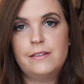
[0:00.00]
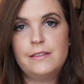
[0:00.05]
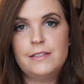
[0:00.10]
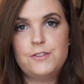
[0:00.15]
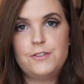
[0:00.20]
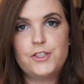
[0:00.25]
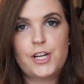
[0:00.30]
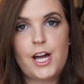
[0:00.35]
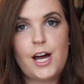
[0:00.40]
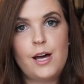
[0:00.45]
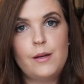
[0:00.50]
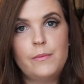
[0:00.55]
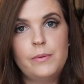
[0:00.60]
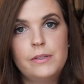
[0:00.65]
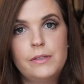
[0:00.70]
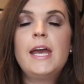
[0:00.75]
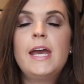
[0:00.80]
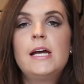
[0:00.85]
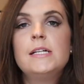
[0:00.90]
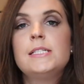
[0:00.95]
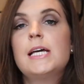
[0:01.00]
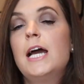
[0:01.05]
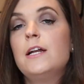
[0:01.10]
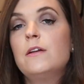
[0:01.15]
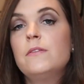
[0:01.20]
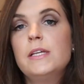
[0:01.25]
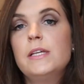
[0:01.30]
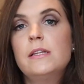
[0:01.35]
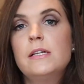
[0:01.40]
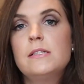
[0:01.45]
in this job. And I
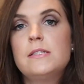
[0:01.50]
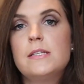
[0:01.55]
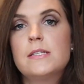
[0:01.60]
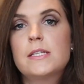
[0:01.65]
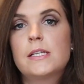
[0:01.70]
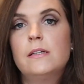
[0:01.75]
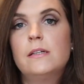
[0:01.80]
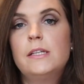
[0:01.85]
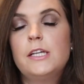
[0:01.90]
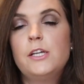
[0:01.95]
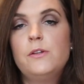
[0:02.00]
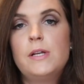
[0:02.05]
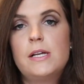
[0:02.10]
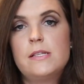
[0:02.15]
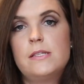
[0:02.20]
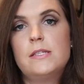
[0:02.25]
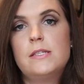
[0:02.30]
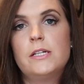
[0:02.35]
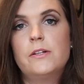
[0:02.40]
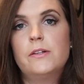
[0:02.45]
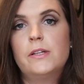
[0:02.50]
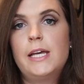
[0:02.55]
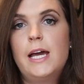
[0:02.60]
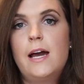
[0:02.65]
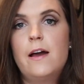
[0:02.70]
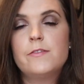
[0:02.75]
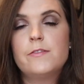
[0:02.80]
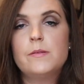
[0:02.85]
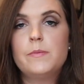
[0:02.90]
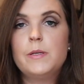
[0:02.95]
don't think that's a skill that you necessarily
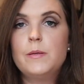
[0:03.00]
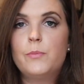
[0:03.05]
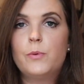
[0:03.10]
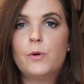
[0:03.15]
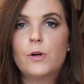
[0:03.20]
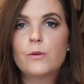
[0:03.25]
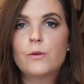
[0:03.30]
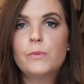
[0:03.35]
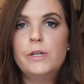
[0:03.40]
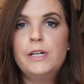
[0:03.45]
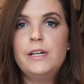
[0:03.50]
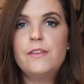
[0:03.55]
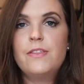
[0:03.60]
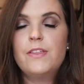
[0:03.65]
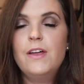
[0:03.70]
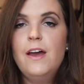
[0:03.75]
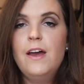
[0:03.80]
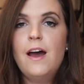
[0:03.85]
have to be born with.